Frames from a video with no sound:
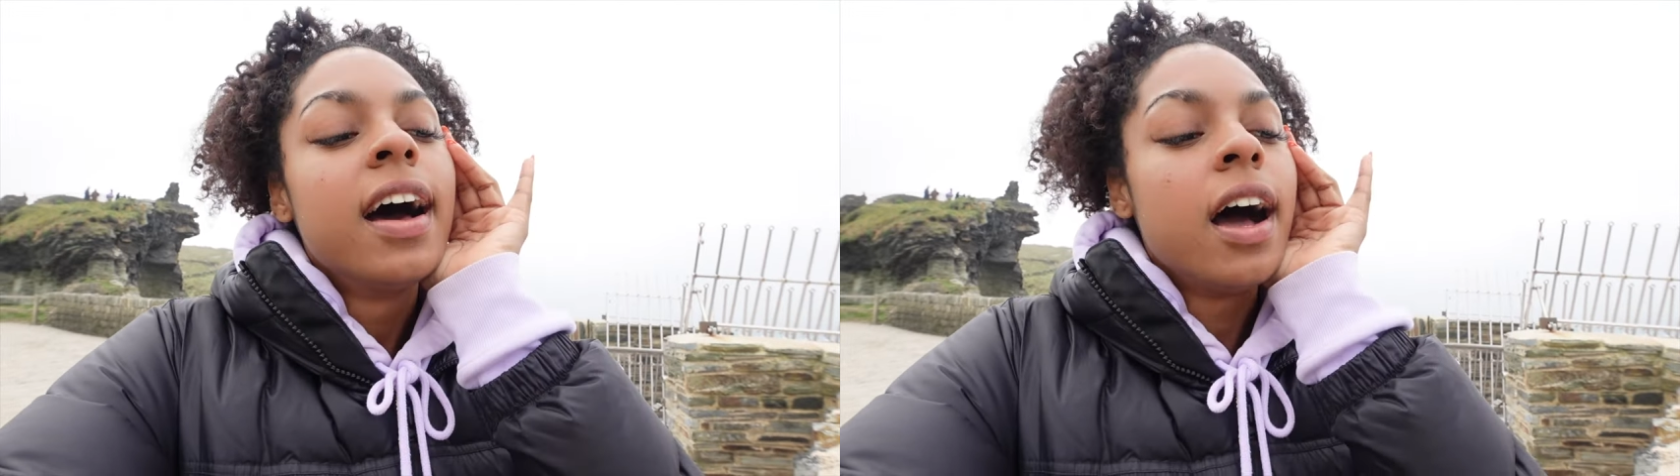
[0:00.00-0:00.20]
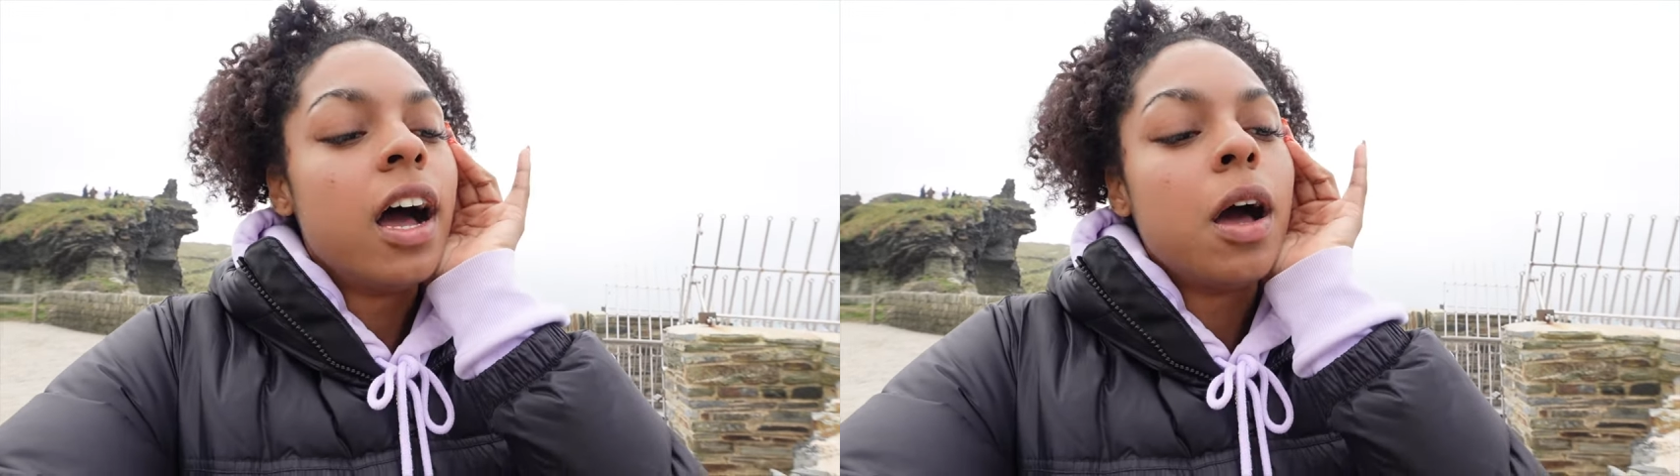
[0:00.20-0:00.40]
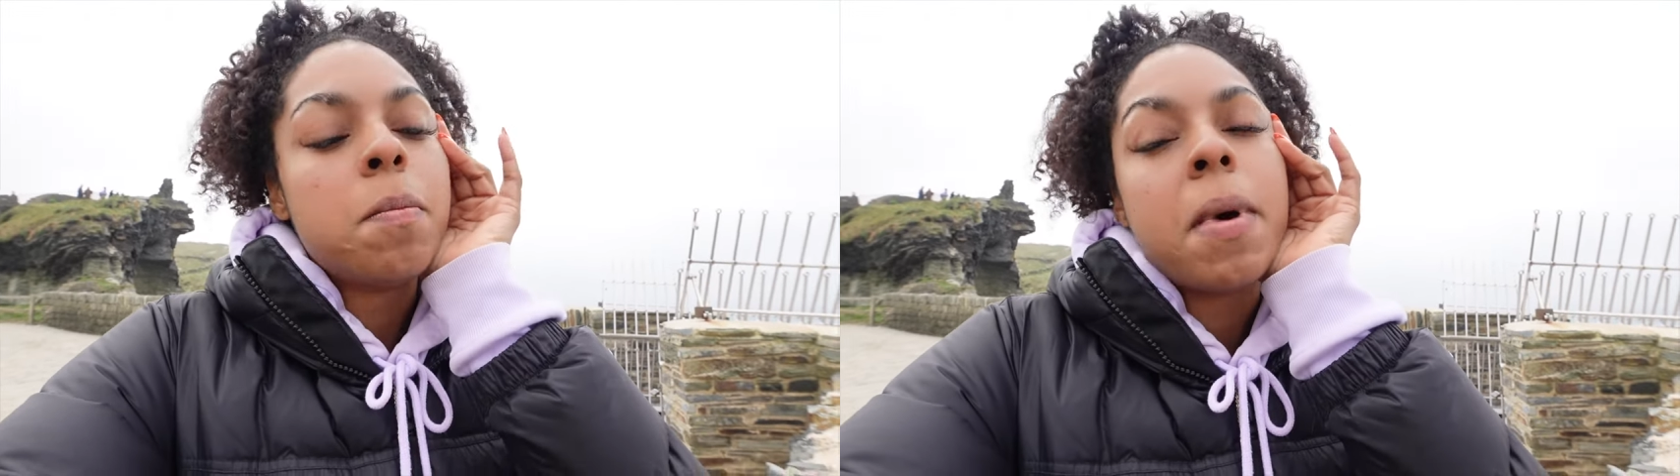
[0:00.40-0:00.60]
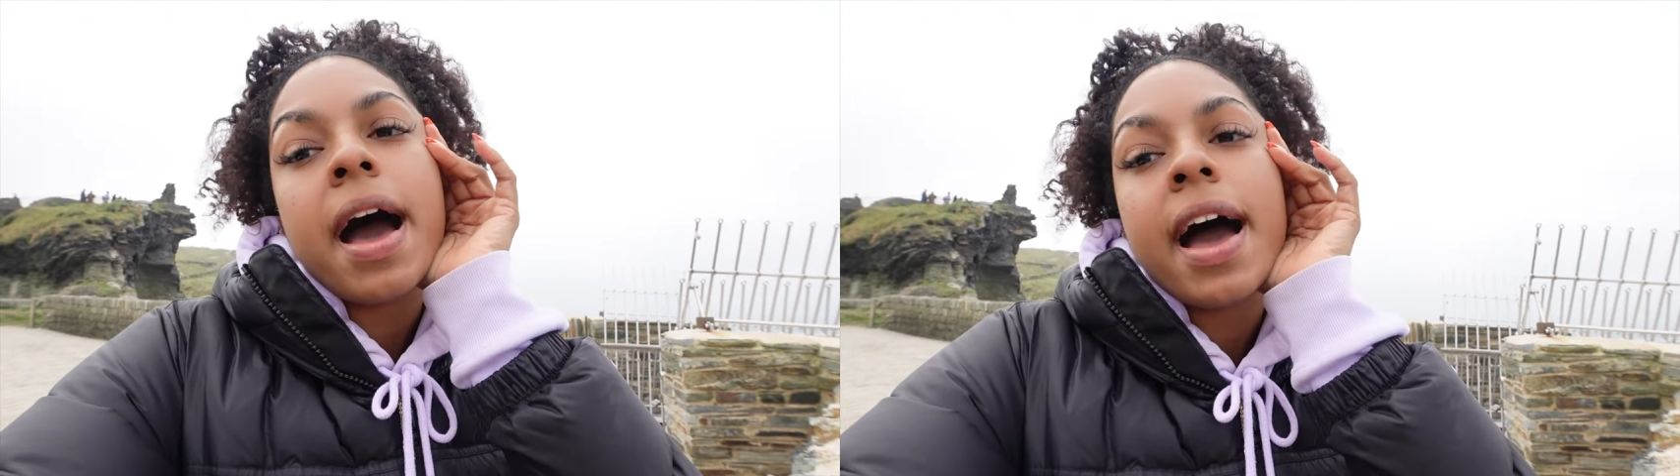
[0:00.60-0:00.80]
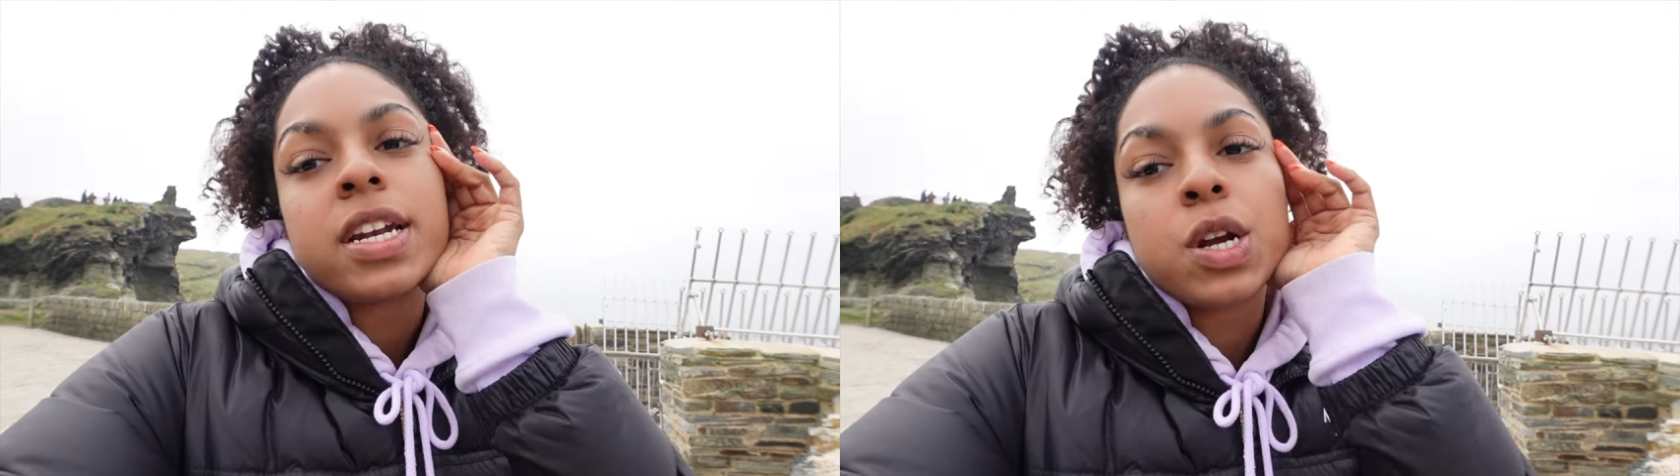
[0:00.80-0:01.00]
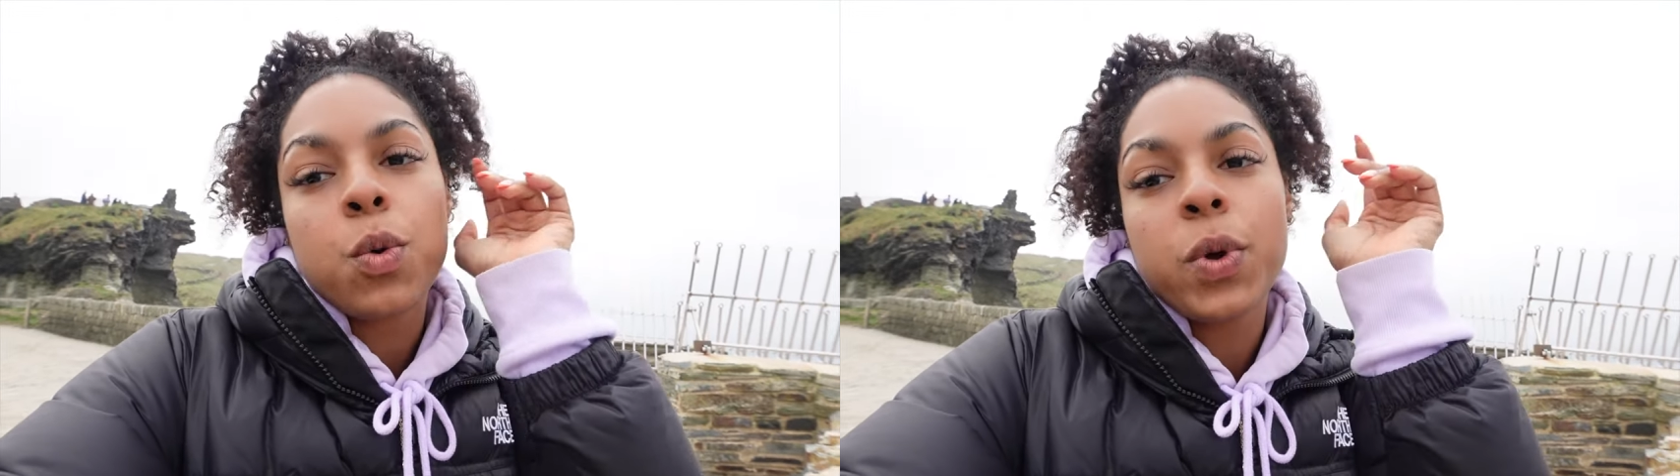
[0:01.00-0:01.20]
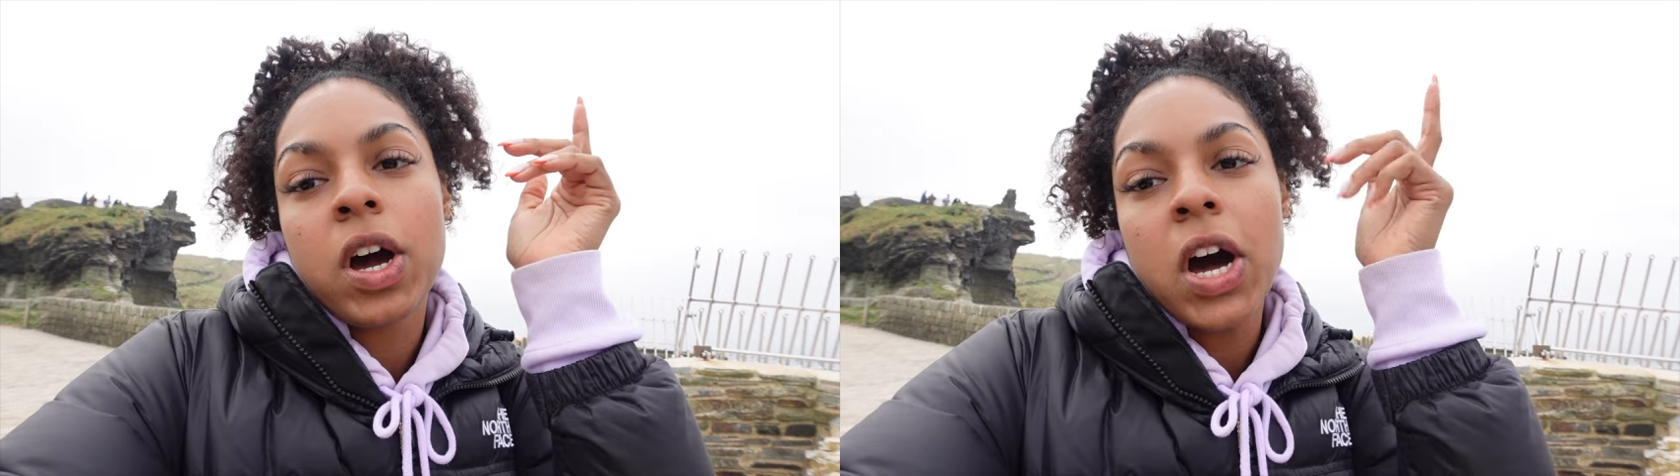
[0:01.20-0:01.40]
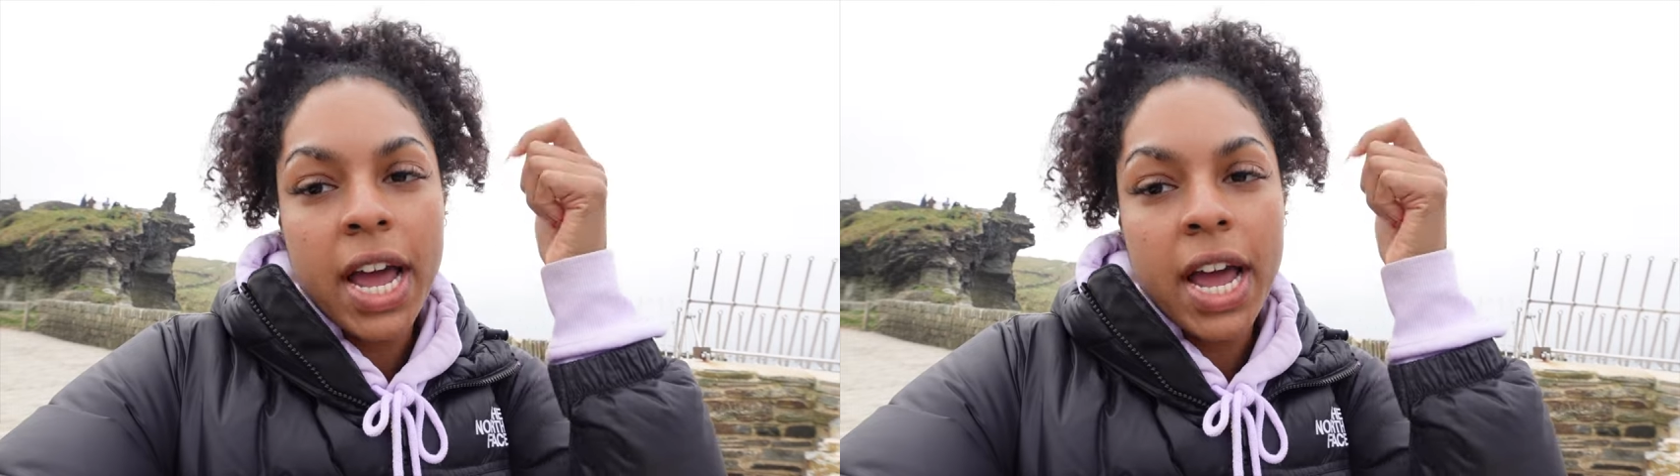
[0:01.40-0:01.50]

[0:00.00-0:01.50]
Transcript: And we are